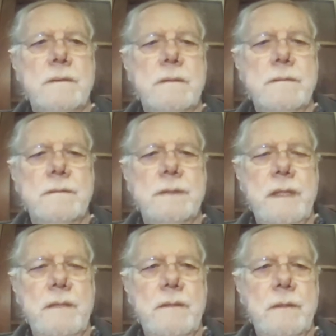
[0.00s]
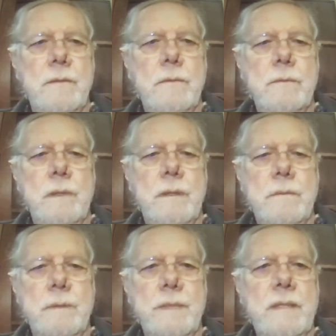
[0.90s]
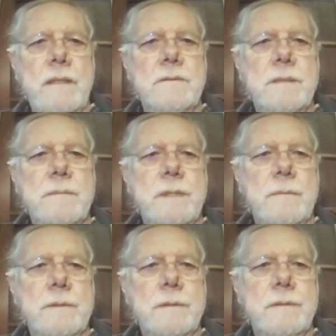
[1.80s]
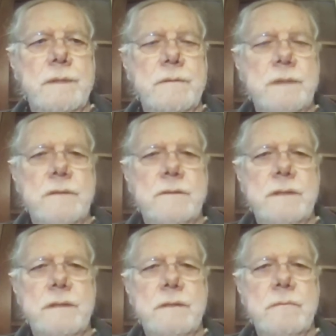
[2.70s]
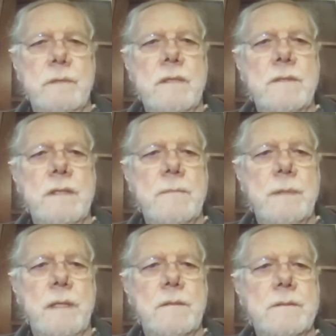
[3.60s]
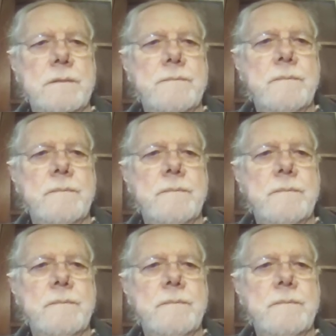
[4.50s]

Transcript: she had no remaining symptoms. She said she could run 10 miles